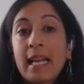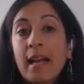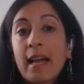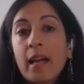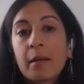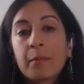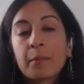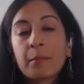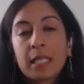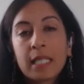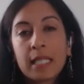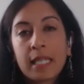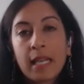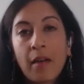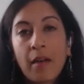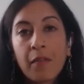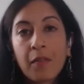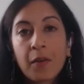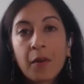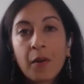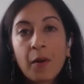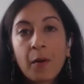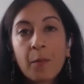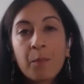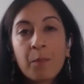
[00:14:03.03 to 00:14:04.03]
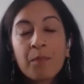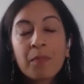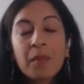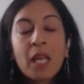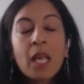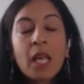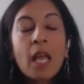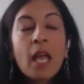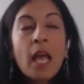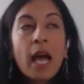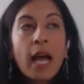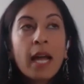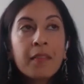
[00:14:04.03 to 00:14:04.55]
time together.
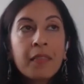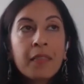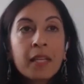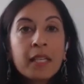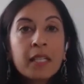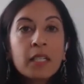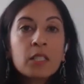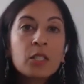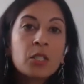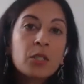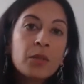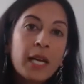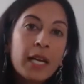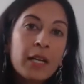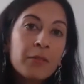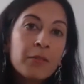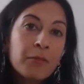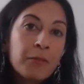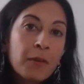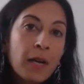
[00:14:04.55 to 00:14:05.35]
I think a great